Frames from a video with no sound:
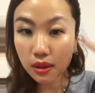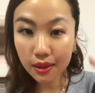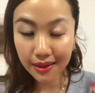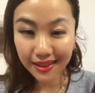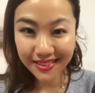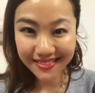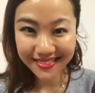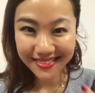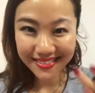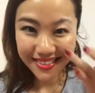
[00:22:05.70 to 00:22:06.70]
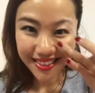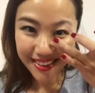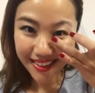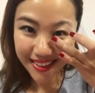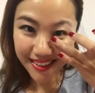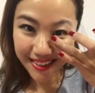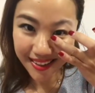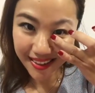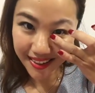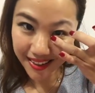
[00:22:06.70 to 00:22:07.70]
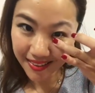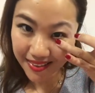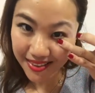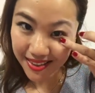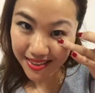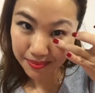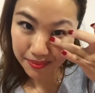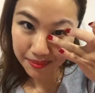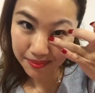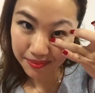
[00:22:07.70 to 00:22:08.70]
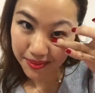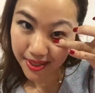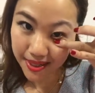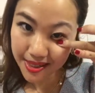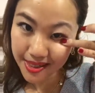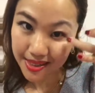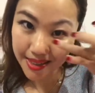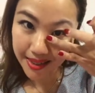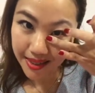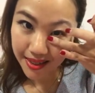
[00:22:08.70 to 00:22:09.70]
And then here, I will just press